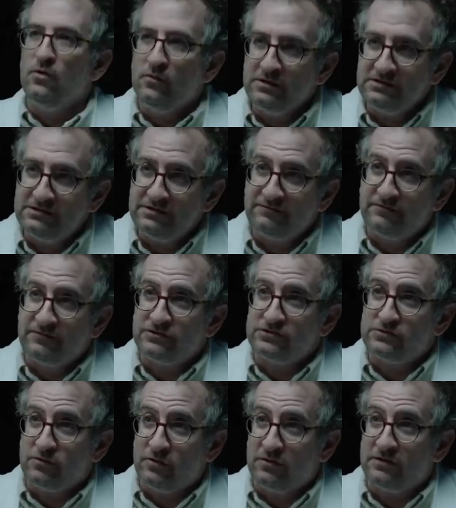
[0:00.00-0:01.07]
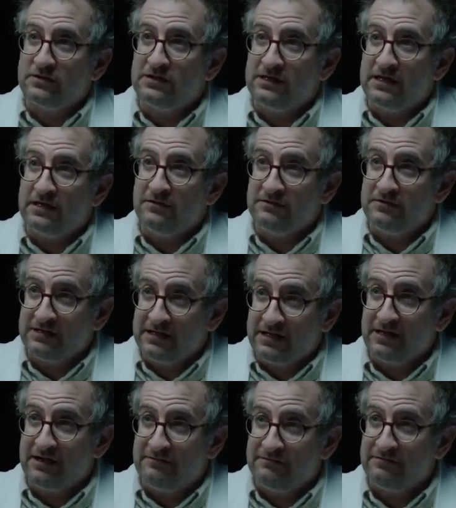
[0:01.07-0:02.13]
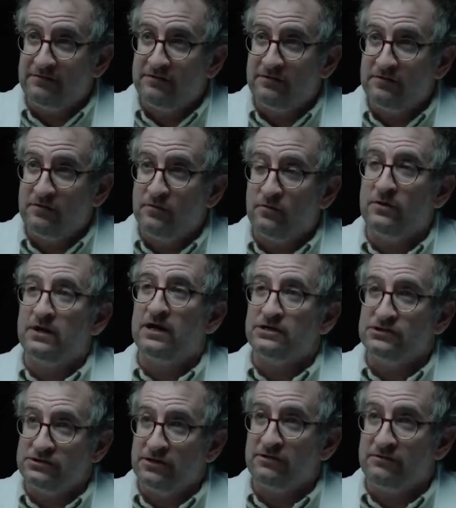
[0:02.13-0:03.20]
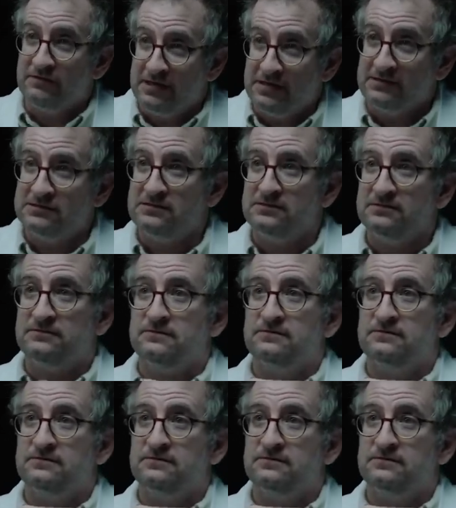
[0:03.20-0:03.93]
What's the first word that you think of when I show you this?